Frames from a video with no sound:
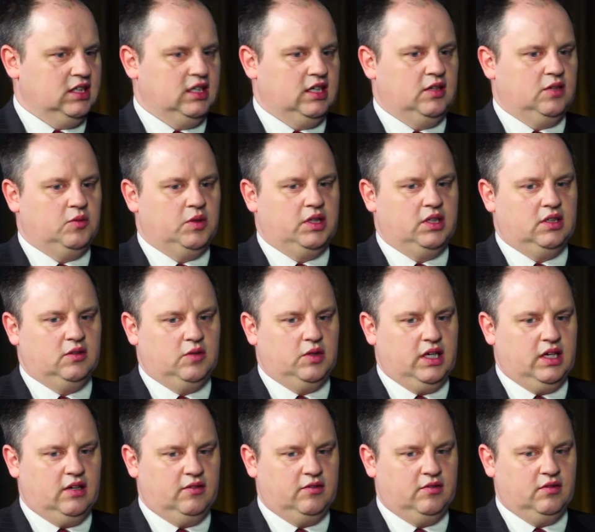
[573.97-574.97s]
Uh, we we
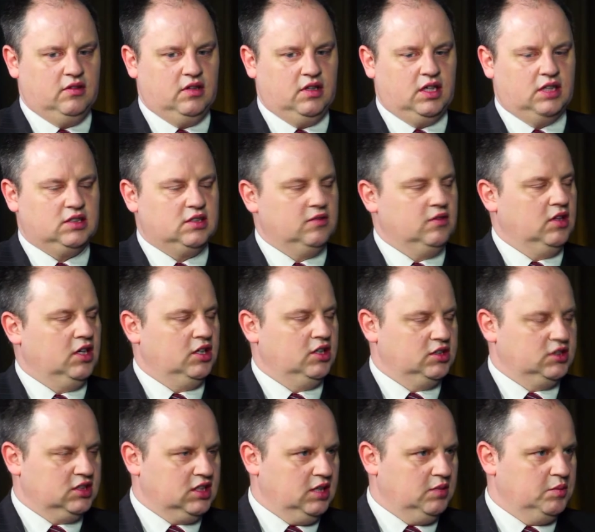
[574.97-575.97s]
have lots of
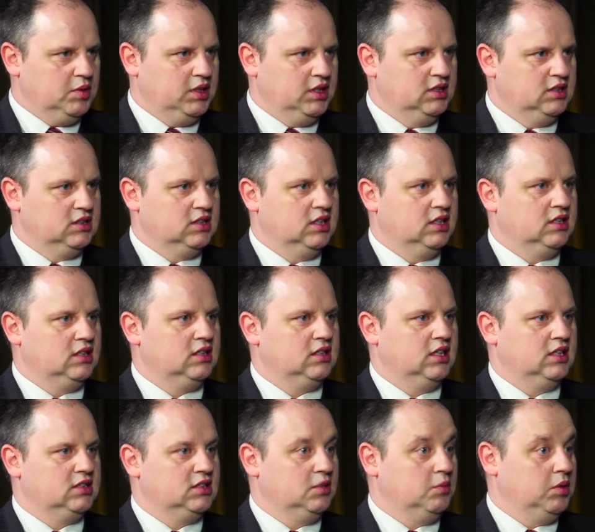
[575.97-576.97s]
large companies that
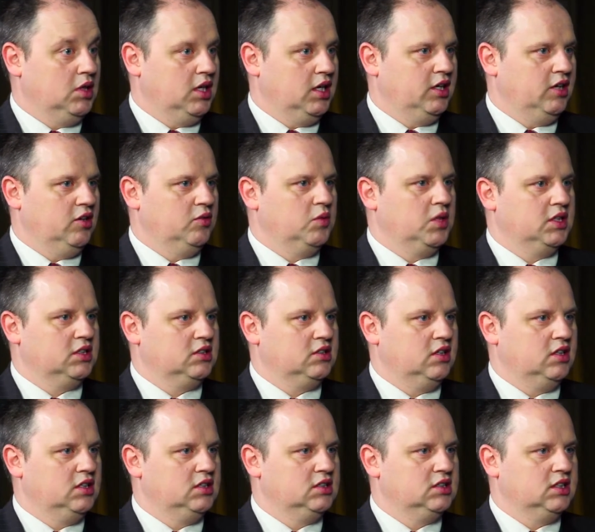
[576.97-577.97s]
that supplied our
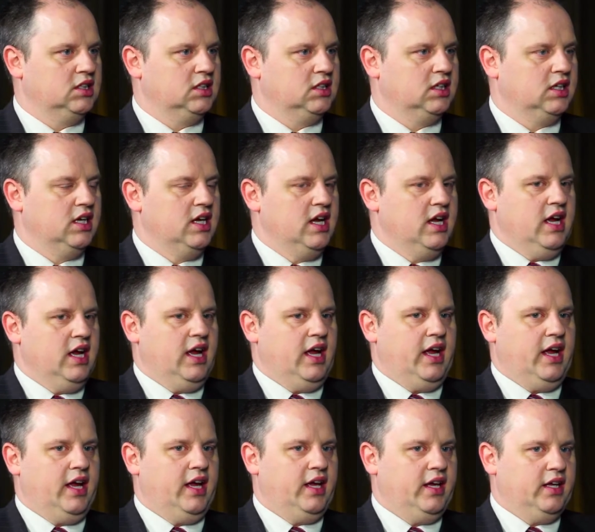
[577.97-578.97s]
restaurants, and
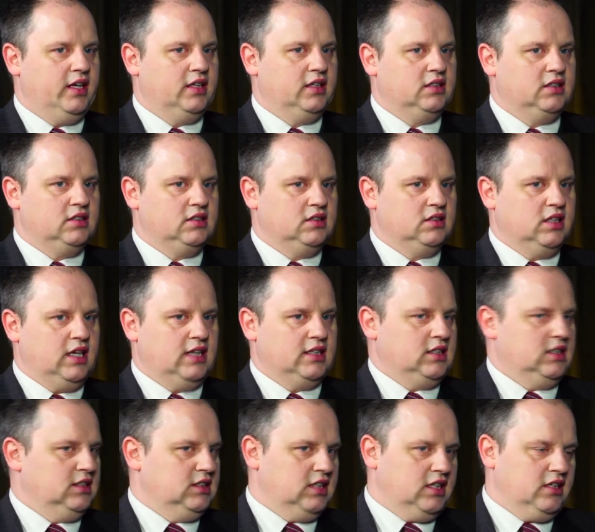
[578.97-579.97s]
and as
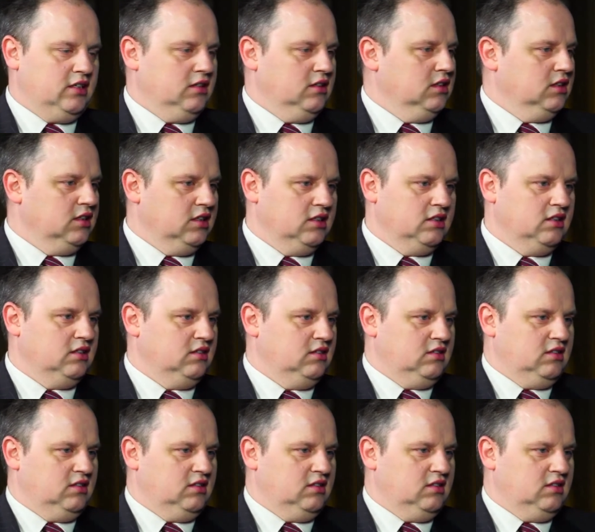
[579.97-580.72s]
I said earlier,